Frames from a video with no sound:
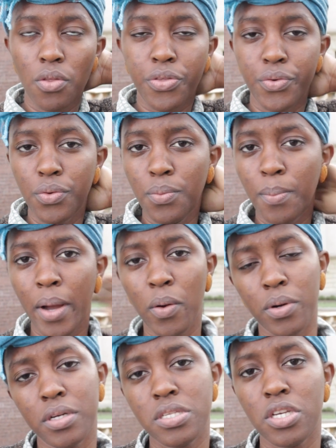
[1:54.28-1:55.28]
through my
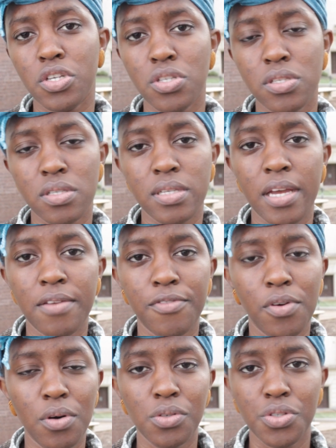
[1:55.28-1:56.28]
organization, Society
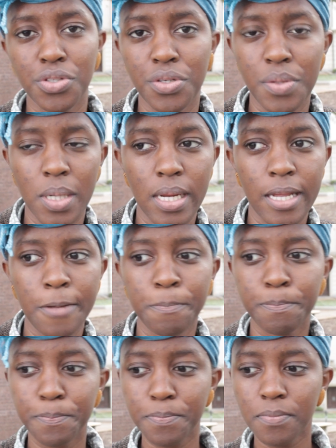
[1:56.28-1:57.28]
for Cultural Unity,
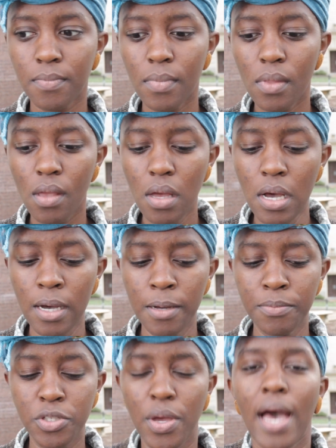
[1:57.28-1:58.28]

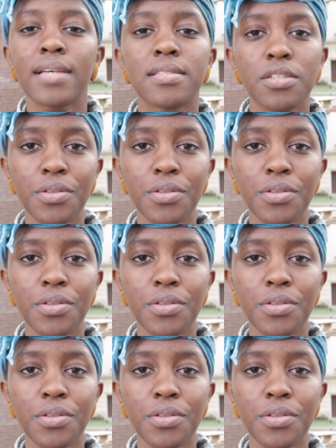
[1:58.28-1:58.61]
to ask the